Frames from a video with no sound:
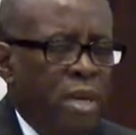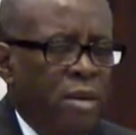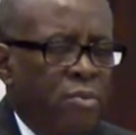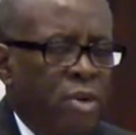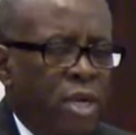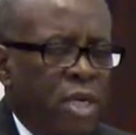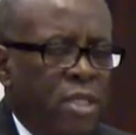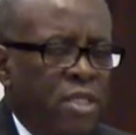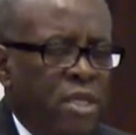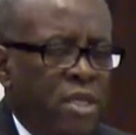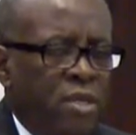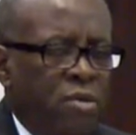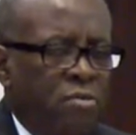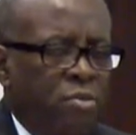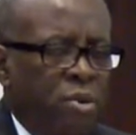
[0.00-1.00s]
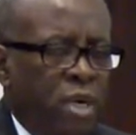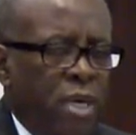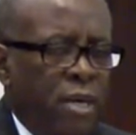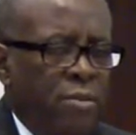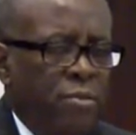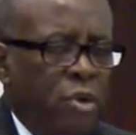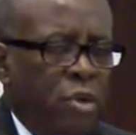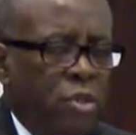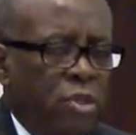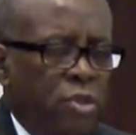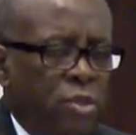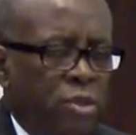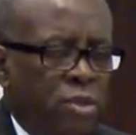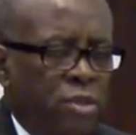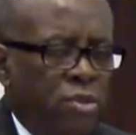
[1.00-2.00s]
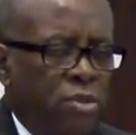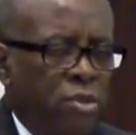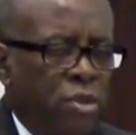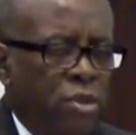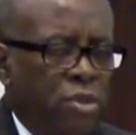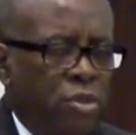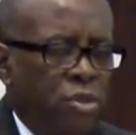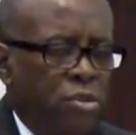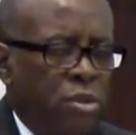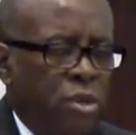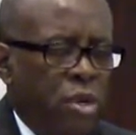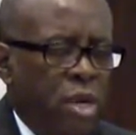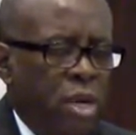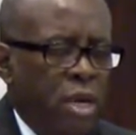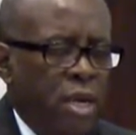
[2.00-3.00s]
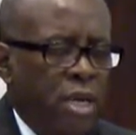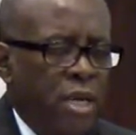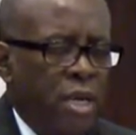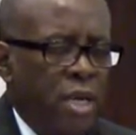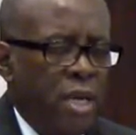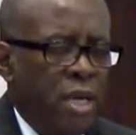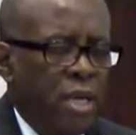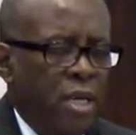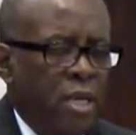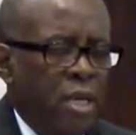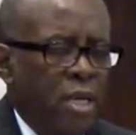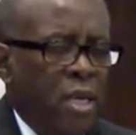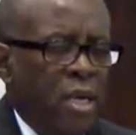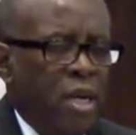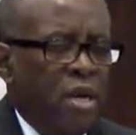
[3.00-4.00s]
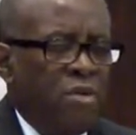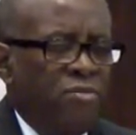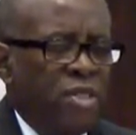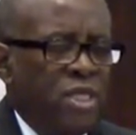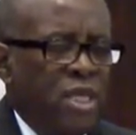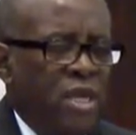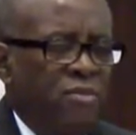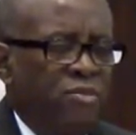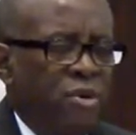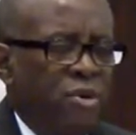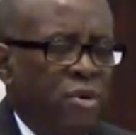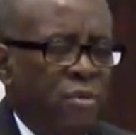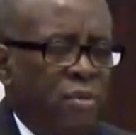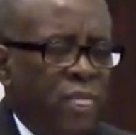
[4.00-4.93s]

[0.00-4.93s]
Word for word: we continue to proclaim your truth to those who are in need of a Savior.